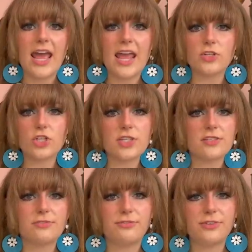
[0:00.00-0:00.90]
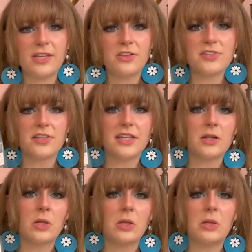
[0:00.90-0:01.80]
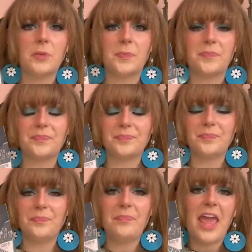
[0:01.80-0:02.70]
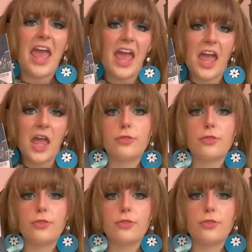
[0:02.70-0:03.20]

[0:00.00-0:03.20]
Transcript: It just feels a little meh.